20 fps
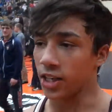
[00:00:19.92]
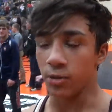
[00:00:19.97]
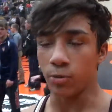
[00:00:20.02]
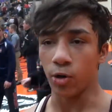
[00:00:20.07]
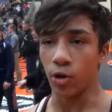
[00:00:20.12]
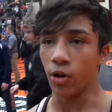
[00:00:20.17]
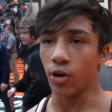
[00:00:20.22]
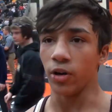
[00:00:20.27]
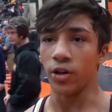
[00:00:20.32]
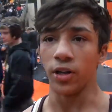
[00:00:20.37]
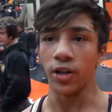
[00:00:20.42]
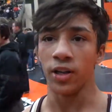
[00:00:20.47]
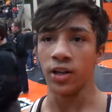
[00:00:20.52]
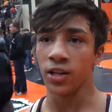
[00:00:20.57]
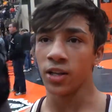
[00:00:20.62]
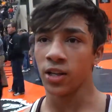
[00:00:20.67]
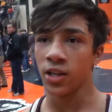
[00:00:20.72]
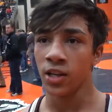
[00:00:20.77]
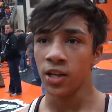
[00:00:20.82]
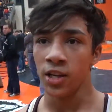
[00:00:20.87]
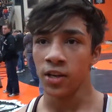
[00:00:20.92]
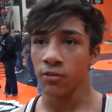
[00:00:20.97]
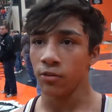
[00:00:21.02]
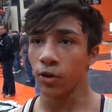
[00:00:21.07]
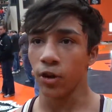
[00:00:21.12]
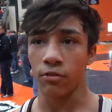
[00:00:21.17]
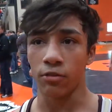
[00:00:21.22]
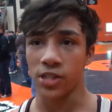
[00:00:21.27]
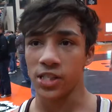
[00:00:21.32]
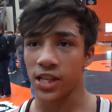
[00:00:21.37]
keep going. If
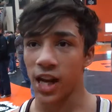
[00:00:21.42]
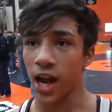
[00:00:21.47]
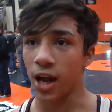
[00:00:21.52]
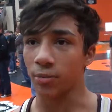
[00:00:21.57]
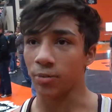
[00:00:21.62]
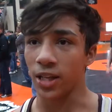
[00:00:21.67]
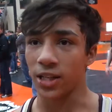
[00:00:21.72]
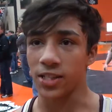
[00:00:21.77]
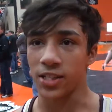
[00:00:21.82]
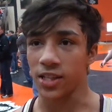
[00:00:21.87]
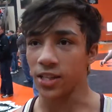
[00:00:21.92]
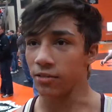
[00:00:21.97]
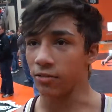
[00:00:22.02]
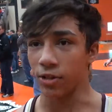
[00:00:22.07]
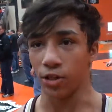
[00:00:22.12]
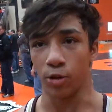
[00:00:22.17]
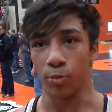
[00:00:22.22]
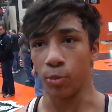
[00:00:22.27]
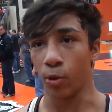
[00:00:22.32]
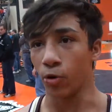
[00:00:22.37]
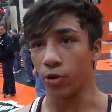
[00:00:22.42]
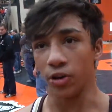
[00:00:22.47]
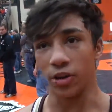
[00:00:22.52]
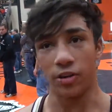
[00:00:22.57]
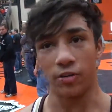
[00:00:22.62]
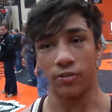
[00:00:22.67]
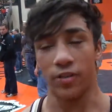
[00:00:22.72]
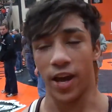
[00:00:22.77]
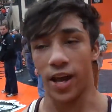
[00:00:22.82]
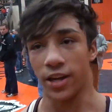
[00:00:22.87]
you ever stop, that's giving your opponent
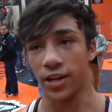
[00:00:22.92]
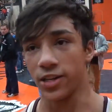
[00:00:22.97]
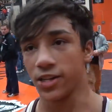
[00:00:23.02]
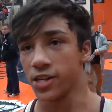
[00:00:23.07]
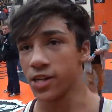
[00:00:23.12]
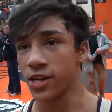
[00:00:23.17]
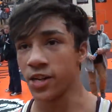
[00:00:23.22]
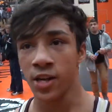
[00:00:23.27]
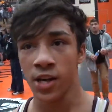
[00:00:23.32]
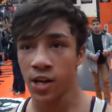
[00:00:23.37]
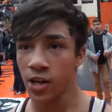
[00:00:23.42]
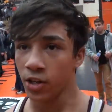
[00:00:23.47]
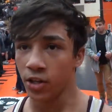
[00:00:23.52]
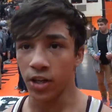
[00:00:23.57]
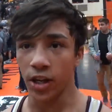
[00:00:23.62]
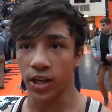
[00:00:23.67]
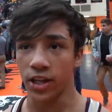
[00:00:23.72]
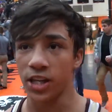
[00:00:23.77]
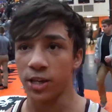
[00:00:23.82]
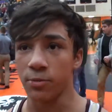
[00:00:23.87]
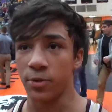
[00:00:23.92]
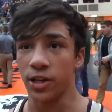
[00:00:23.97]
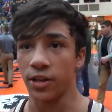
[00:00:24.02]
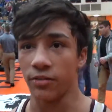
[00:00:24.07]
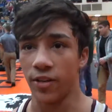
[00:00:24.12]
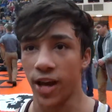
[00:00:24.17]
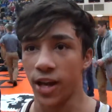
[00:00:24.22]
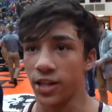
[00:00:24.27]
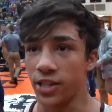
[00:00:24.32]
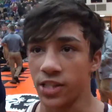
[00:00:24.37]
an advantage. You gotta keep the
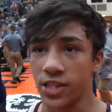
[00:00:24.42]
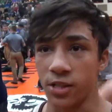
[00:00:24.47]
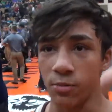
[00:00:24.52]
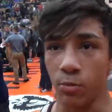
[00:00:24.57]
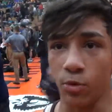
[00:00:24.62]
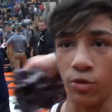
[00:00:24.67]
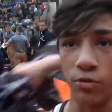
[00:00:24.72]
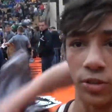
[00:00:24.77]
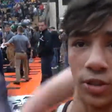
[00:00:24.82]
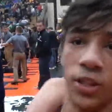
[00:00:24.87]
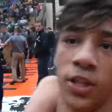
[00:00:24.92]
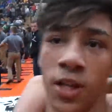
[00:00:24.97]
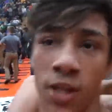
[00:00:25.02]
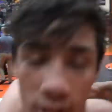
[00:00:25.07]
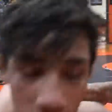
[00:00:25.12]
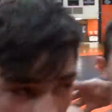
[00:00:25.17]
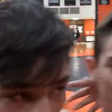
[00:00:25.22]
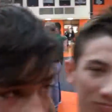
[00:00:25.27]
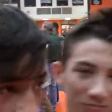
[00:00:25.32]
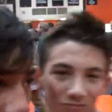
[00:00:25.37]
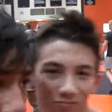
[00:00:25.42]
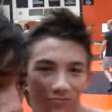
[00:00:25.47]
advantage. Keep moving.